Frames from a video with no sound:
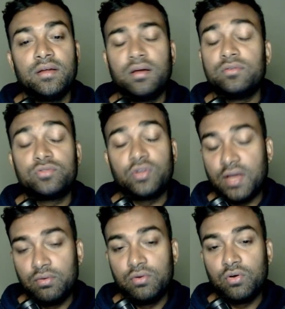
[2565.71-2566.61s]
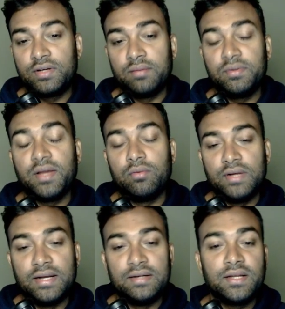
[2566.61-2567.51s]
No, sorry, I will not tab it, I
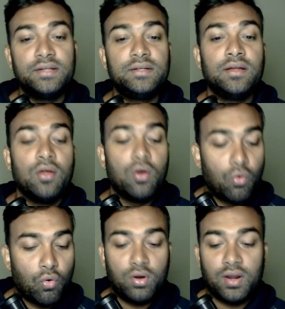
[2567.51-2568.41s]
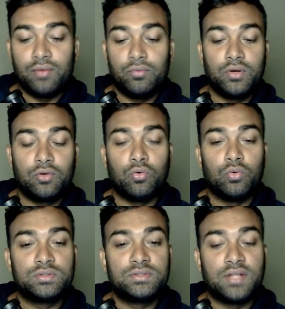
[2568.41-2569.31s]
will enter it, or I will
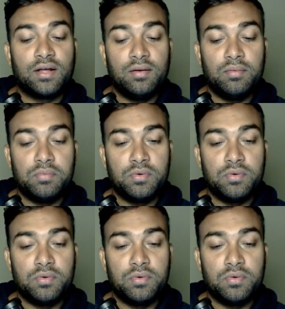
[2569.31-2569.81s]
close the